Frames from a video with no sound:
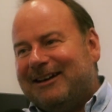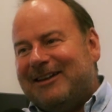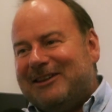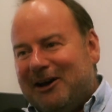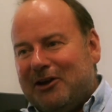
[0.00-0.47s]

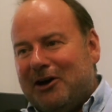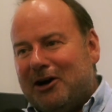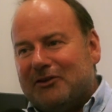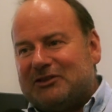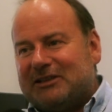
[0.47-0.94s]
And the other
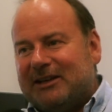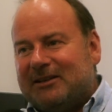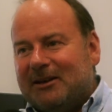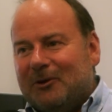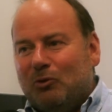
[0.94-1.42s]
half
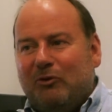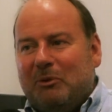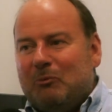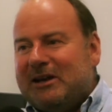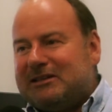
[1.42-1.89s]
said, well, we've
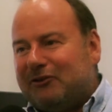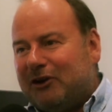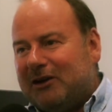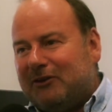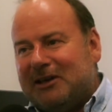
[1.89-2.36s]
been waiting
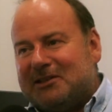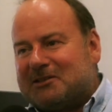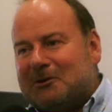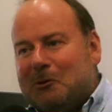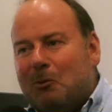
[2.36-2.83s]
5
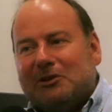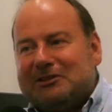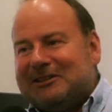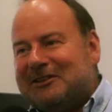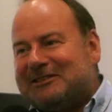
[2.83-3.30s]
years. What
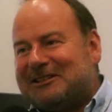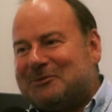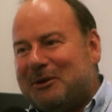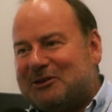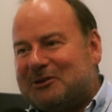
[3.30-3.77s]
does another
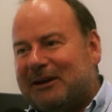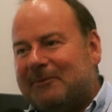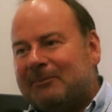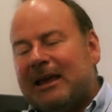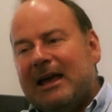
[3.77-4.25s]
6 months make?
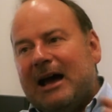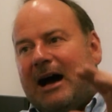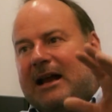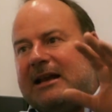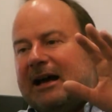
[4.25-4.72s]

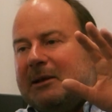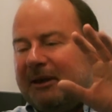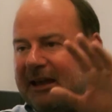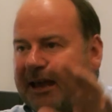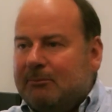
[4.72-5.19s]
And it
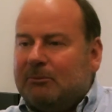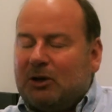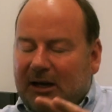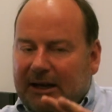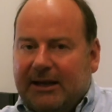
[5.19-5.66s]
became
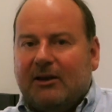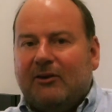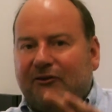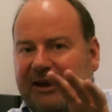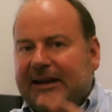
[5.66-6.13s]
clear
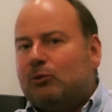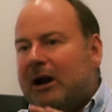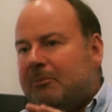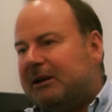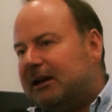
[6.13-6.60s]
fairly
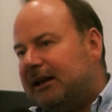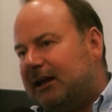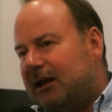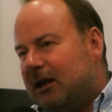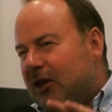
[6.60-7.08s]
rapidly
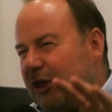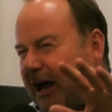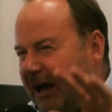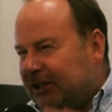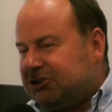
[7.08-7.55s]
that
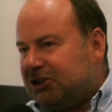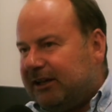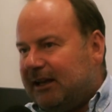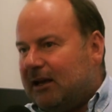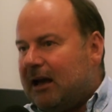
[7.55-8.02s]

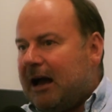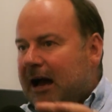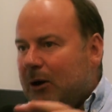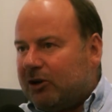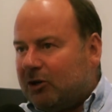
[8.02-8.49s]
actually
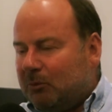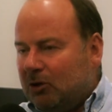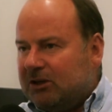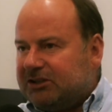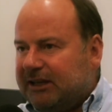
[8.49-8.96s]
our
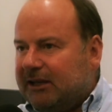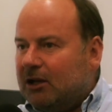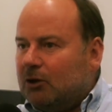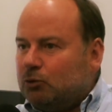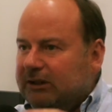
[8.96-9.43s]
community
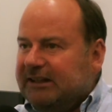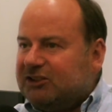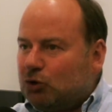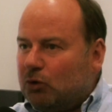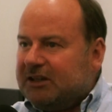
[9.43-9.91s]
really
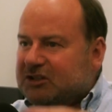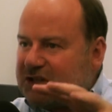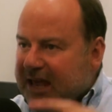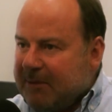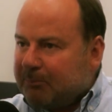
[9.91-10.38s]
saw it as
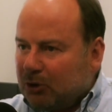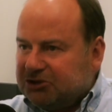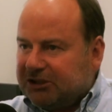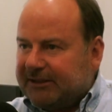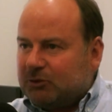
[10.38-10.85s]
their
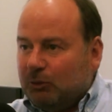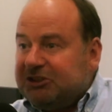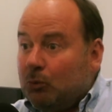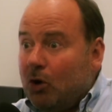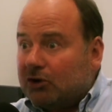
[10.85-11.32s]
project,
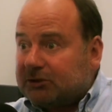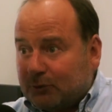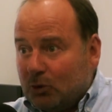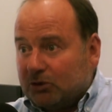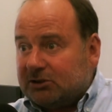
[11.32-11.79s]
which it was,
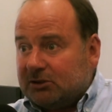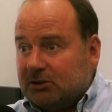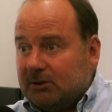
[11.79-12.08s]
of course.